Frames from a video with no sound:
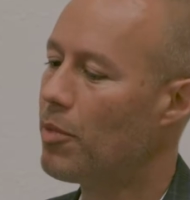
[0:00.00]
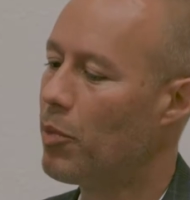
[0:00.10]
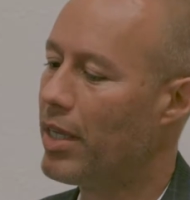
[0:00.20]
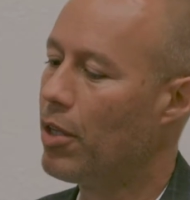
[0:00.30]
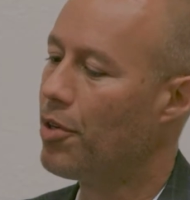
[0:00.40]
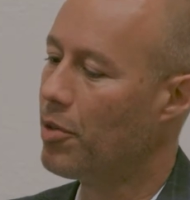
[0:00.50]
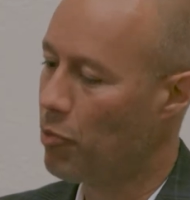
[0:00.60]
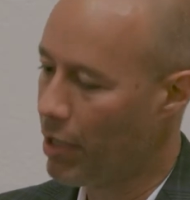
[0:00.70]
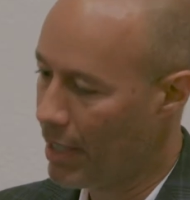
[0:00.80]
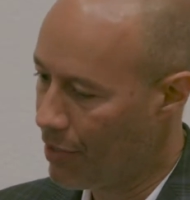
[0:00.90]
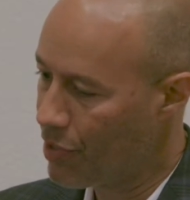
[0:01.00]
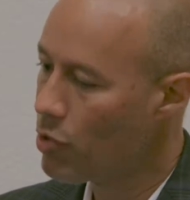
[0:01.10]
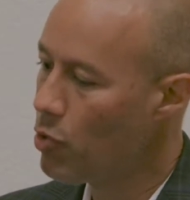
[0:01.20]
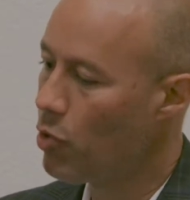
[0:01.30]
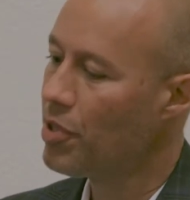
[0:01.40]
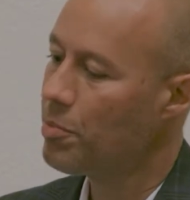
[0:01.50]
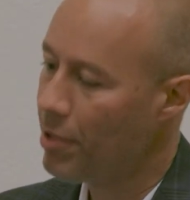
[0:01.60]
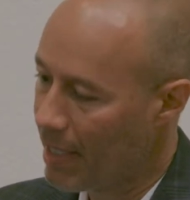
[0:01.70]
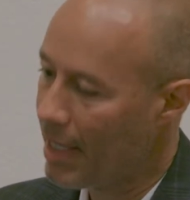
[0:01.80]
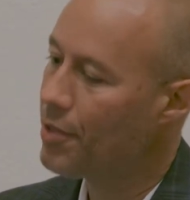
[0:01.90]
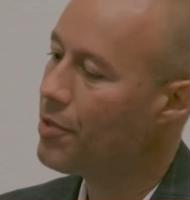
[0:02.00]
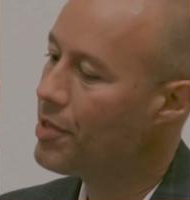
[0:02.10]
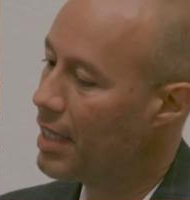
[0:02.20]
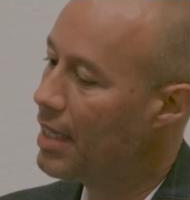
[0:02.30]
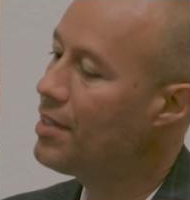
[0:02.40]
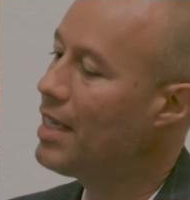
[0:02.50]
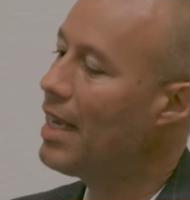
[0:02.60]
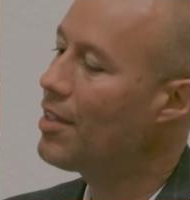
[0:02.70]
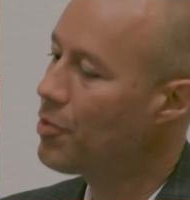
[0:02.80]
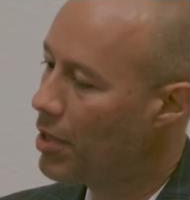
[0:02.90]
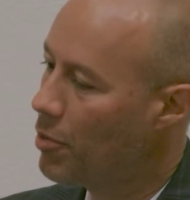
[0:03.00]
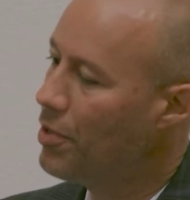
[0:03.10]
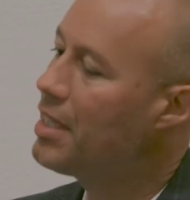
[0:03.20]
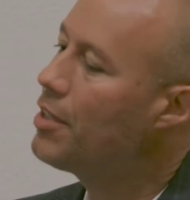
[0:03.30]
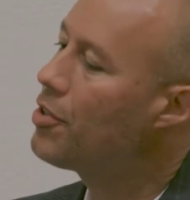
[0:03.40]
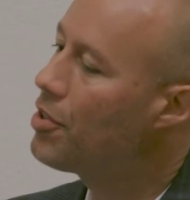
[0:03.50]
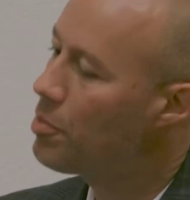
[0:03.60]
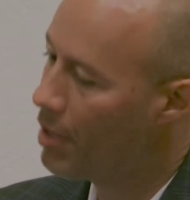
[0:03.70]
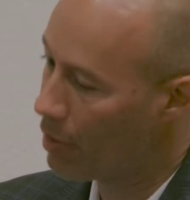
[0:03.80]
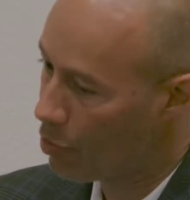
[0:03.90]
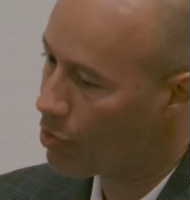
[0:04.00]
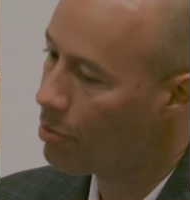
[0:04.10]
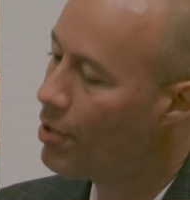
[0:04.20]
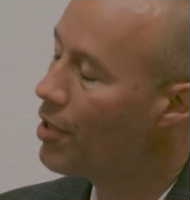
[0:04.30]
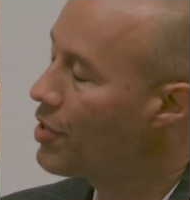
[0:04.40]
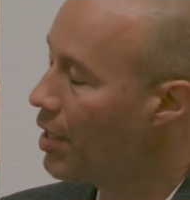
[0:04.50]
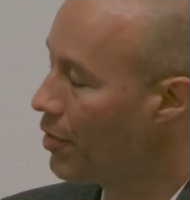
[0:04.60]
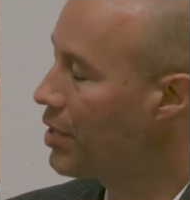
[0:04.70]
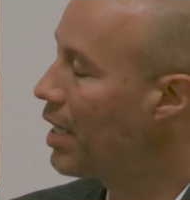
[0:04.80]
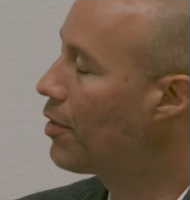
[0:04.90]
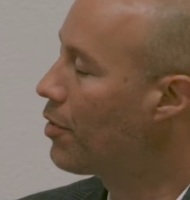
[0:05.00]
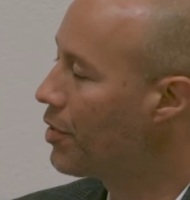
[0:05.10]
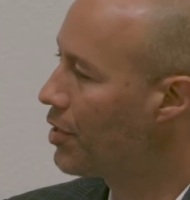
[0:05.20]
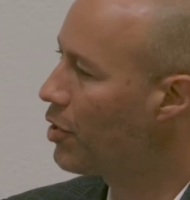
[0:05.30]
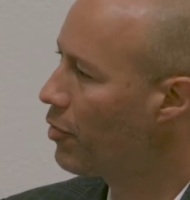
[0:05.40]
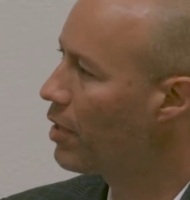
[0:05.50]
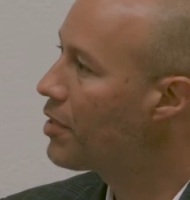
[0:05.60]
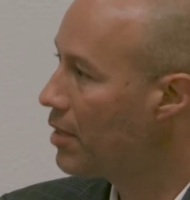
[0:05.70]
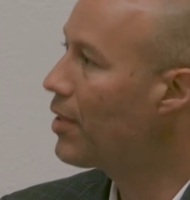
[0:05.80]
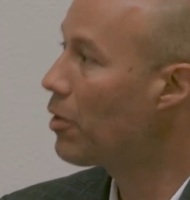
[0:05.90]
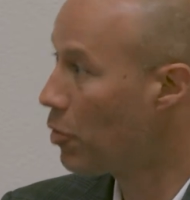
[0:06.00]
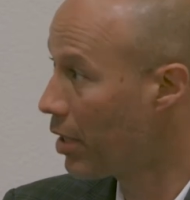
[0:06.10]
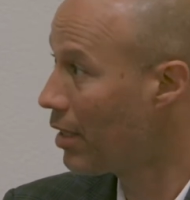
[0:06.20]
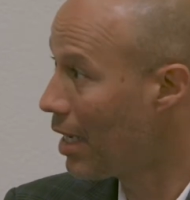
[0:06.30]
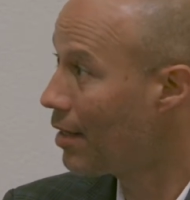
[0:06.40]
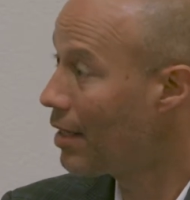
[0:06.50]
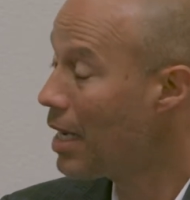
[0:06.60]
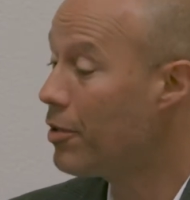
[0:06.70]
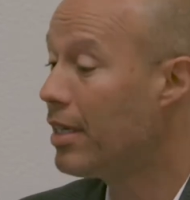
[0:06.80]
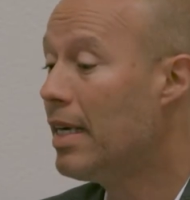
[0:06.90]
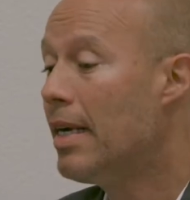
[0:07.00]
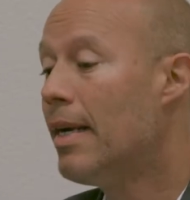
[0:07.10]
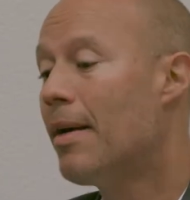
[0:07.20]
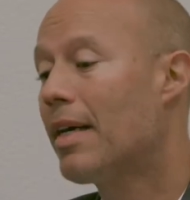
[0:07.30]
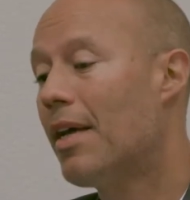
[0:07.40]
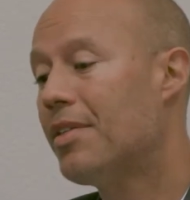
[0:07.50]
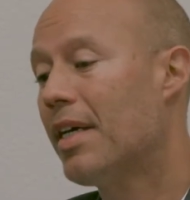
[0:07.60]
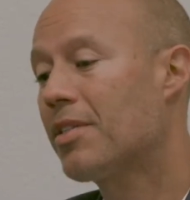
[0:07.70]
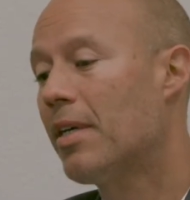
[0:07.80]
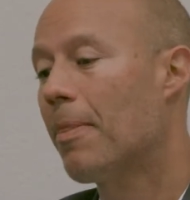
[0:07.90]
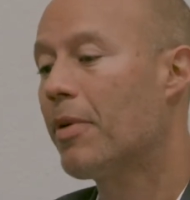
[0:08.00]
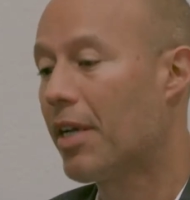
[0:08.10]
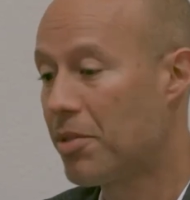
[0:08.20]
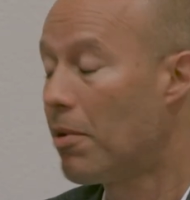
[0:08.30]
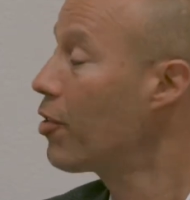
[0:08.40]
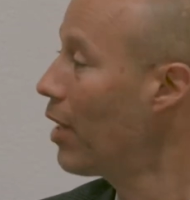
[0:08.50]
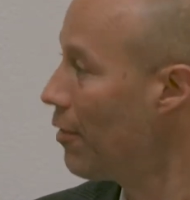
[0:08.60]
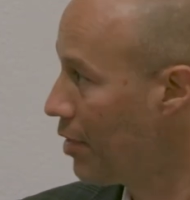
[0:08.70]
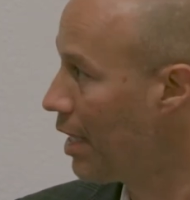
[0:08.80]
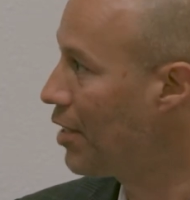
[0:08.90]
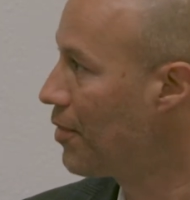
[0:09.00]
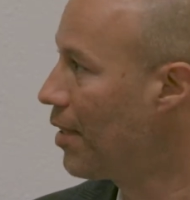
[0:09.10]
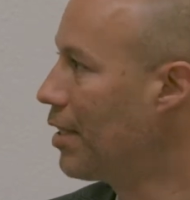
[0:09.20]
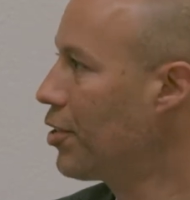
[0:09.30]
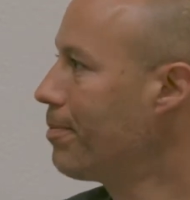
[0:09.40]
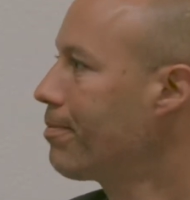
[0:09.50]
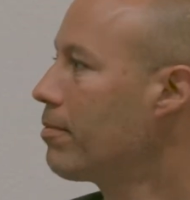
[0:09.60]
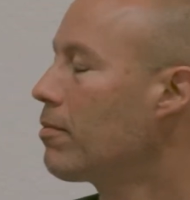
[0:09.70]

what we learned working in schools, putting Kindles in kids' hands, working with teachers, putting local books on those Kindles and so forth, let's see if that will work in a library context. We got a small grant from the Gates Foundation.